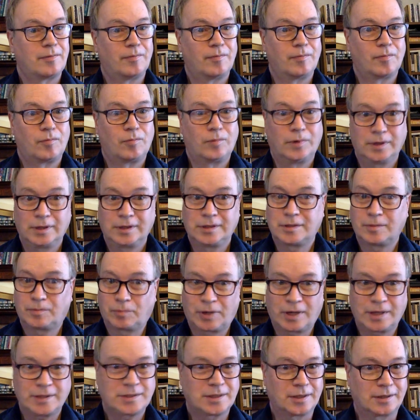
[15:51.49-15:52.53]
really
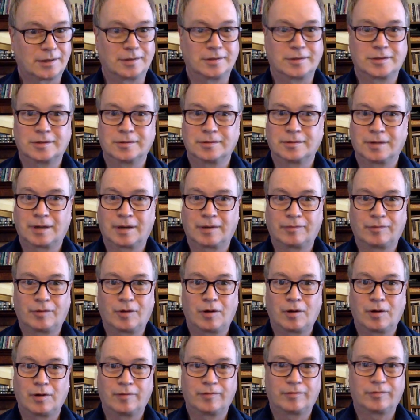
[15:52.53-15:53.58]
depressing to have gone